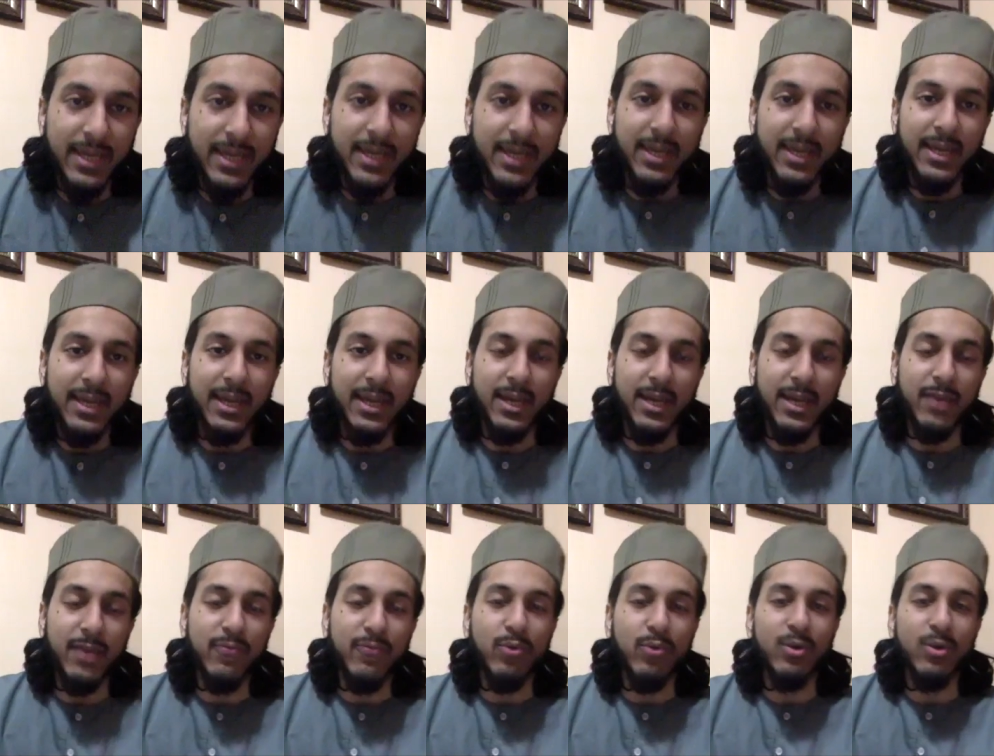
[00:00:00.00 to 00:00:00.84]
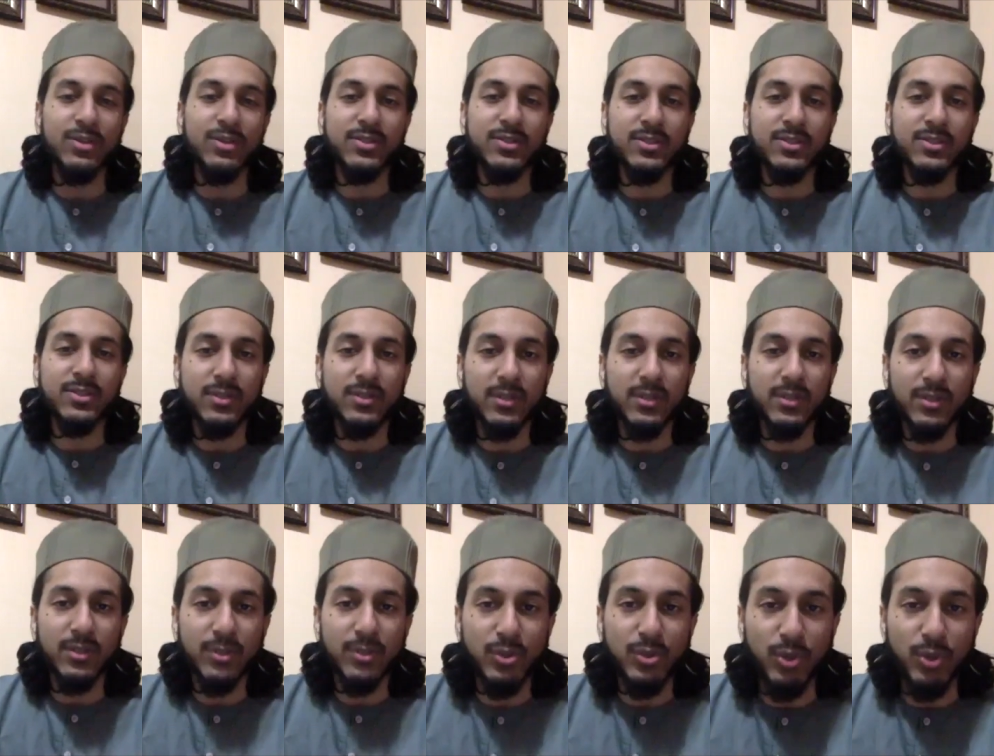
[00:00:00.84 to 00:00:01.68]
And of course,
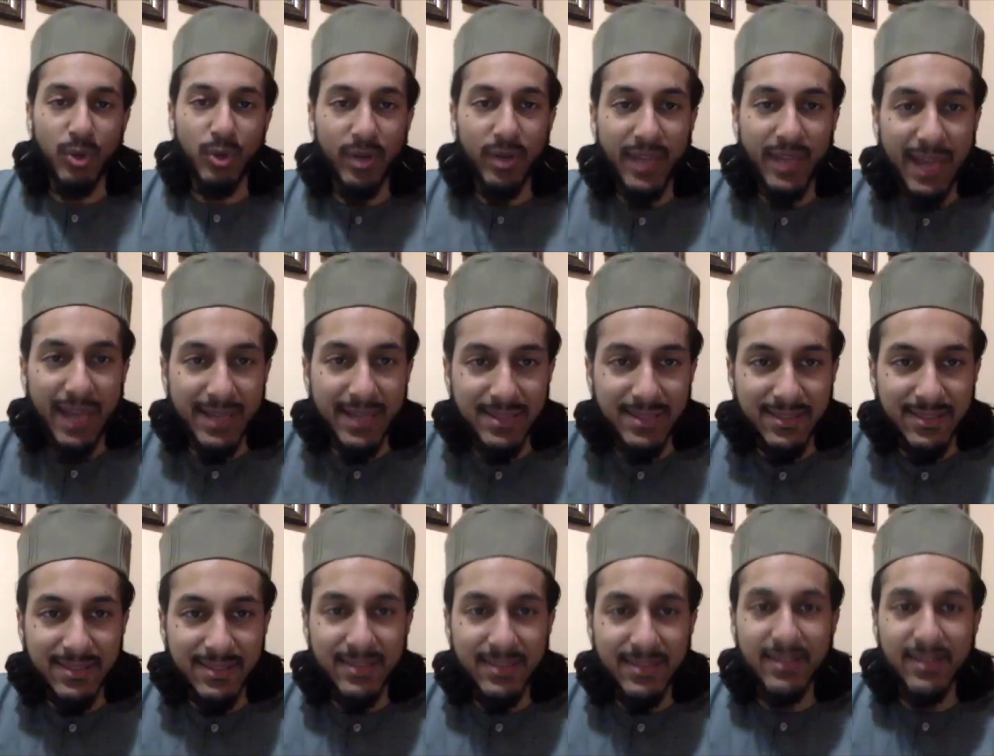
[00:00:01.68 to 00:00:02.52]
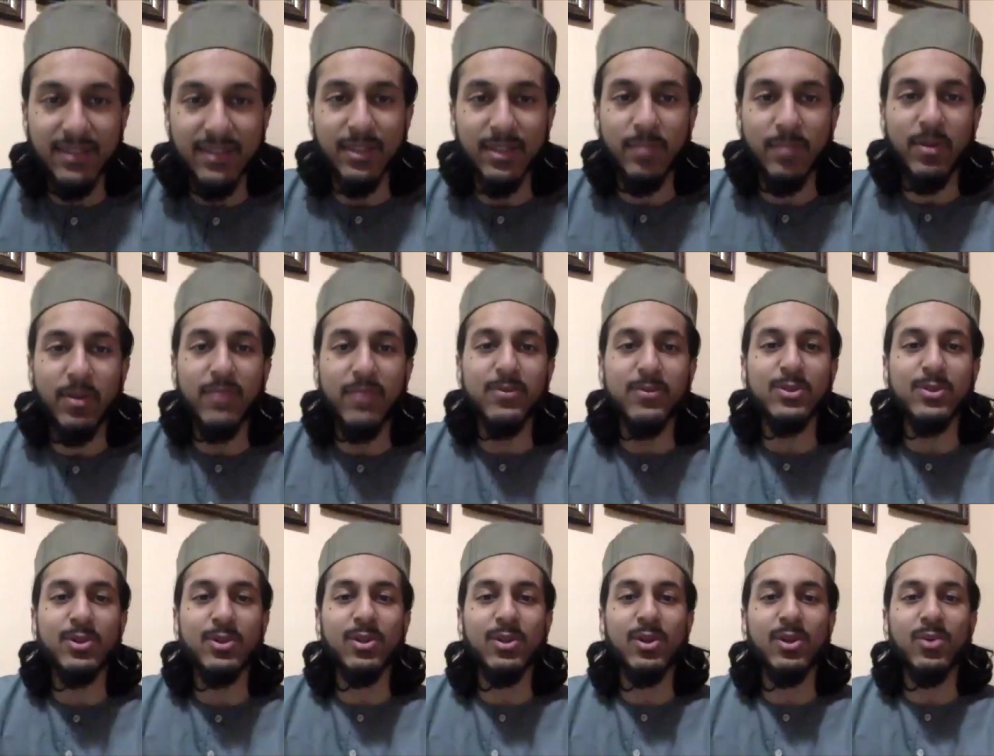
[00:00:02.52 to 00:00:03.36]
to your guess, the Prophet
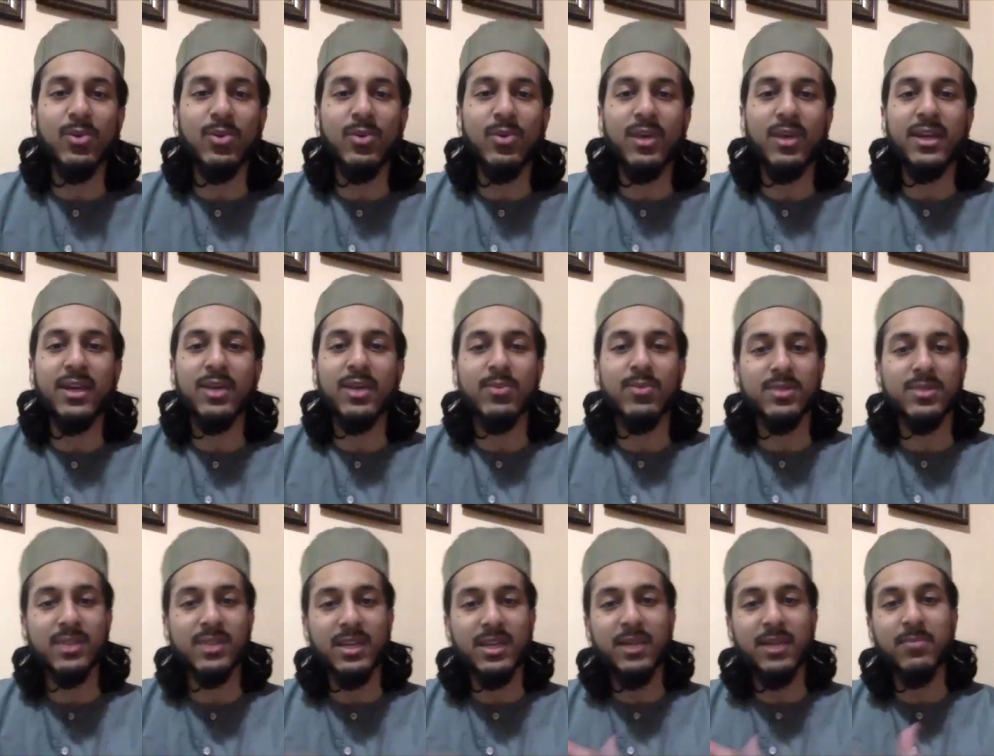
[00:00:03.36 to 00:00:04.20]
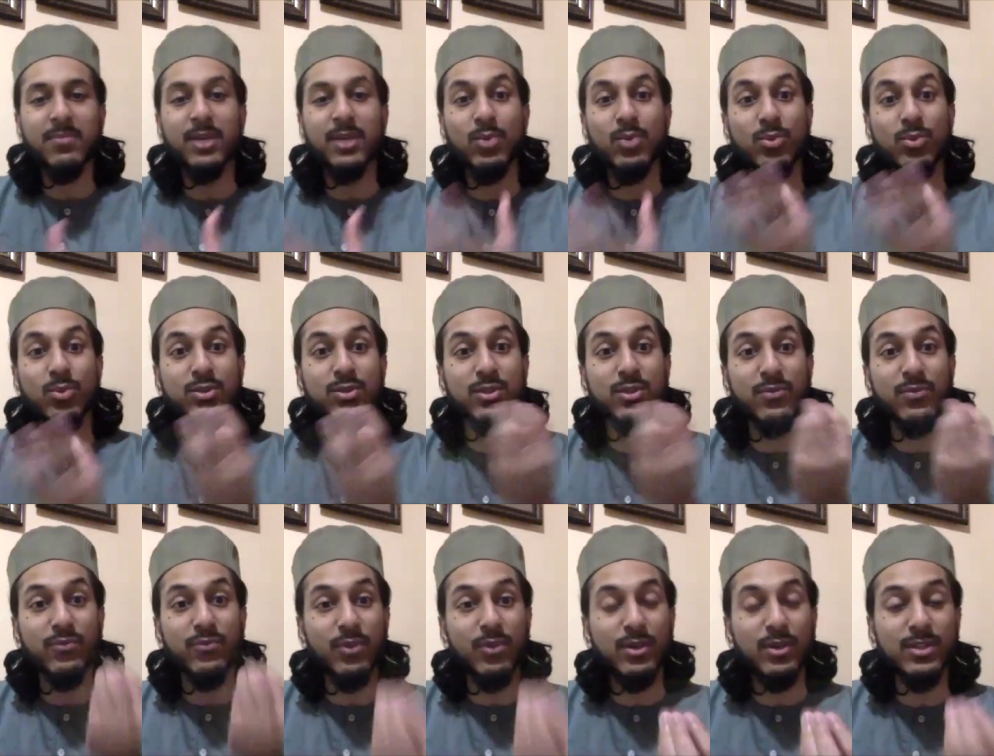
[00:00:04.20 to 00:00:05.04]
sallallahu alayhi wasallam, he was the
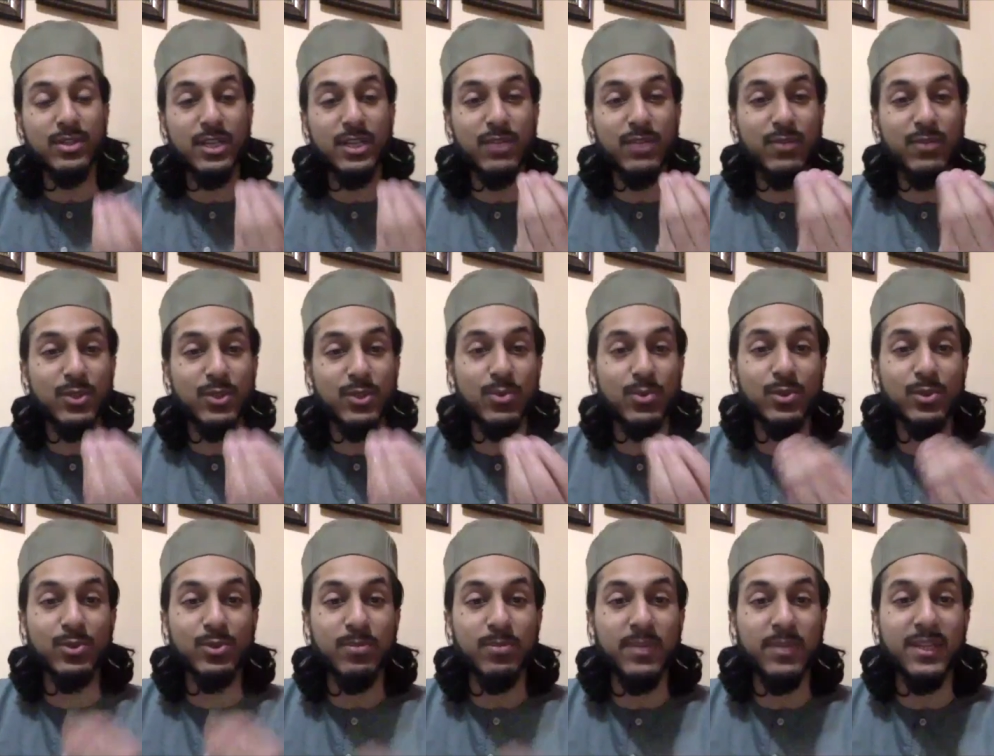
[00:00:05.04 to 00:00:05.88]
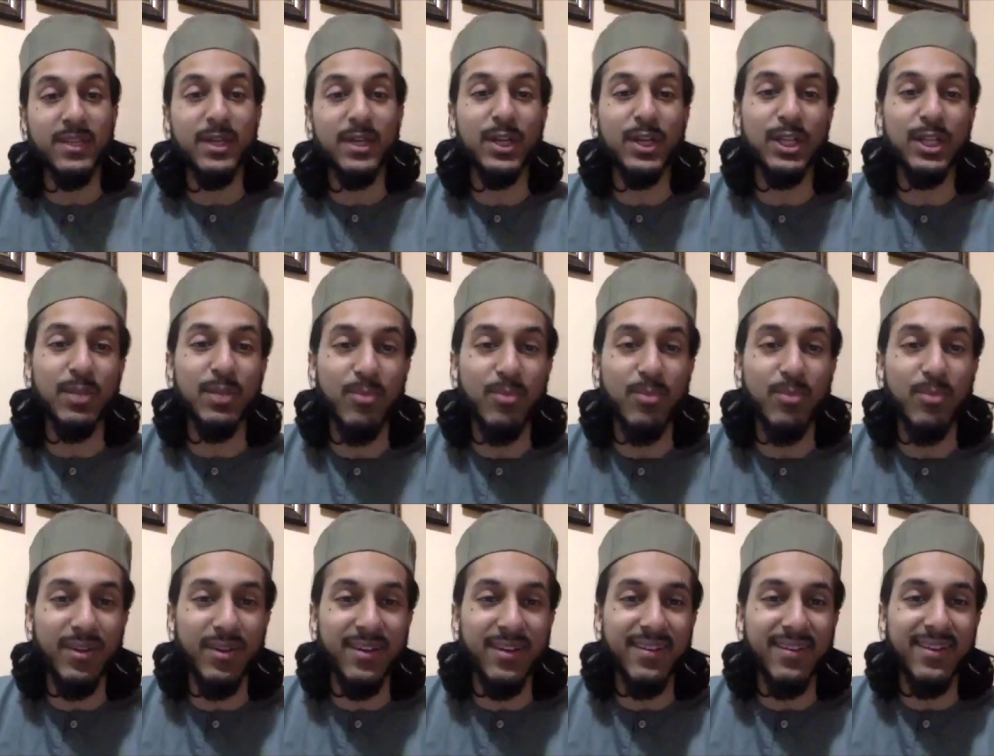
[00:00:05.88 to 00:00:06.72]
first individual to be there in the
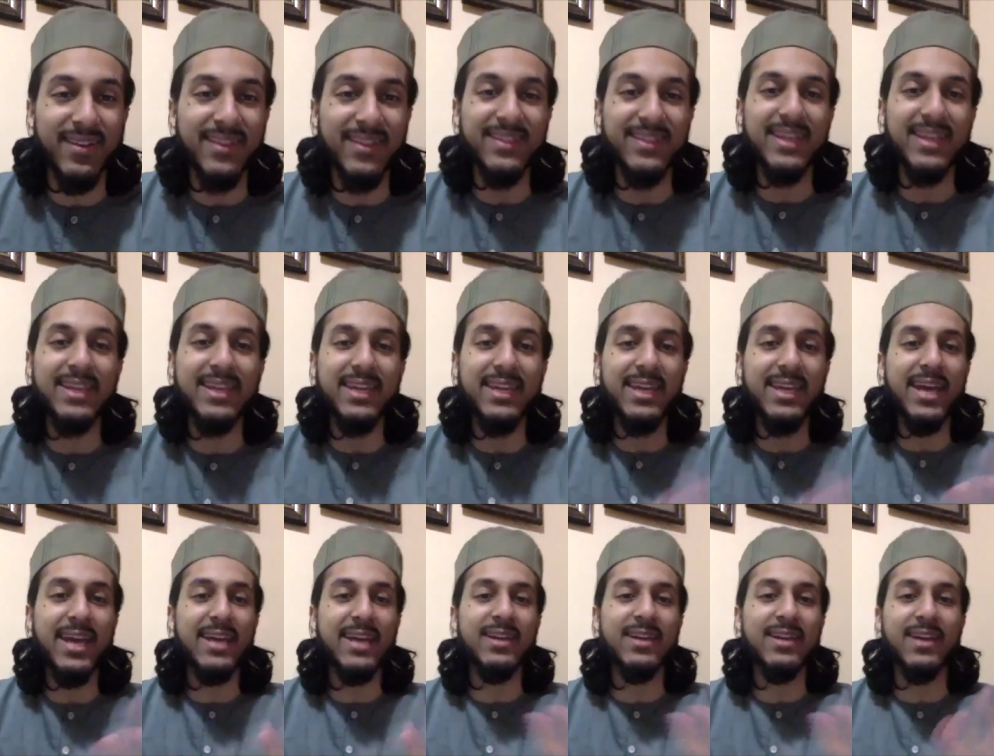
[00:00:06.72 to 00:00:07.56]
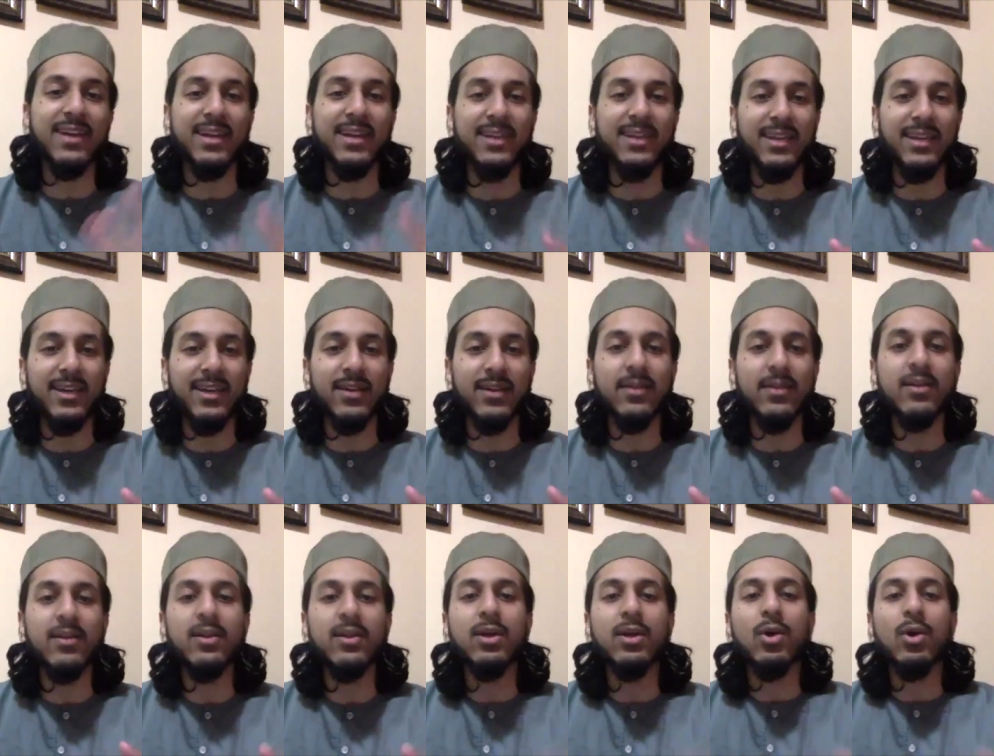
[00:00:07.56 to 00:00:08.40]
morning. And then he had an idea
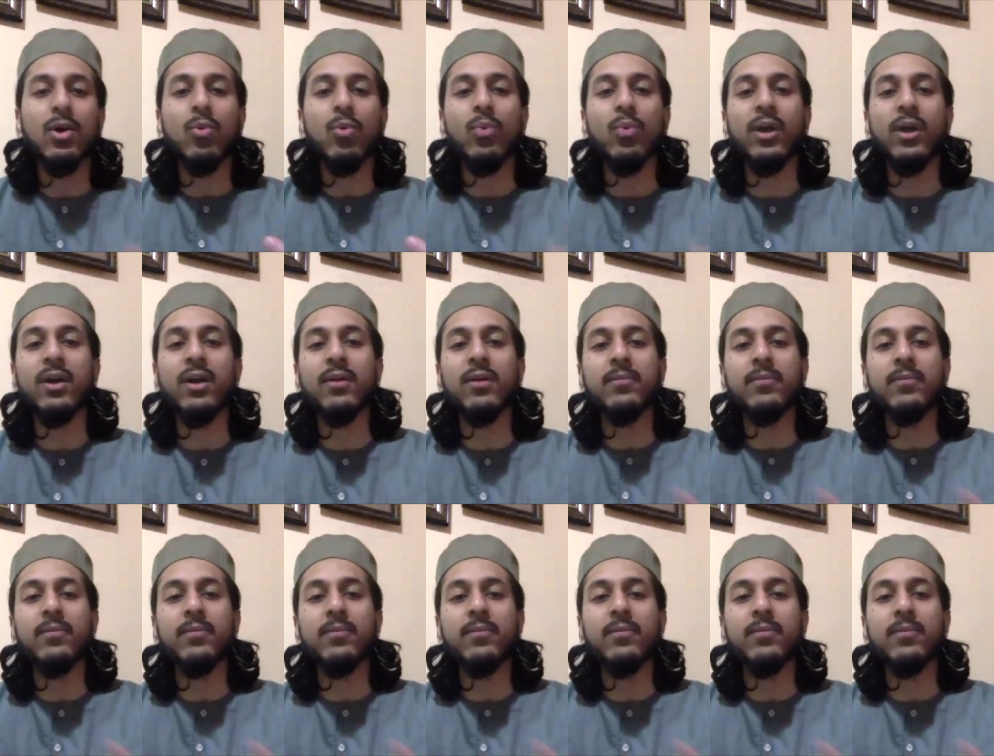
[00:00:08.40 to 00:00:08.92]
where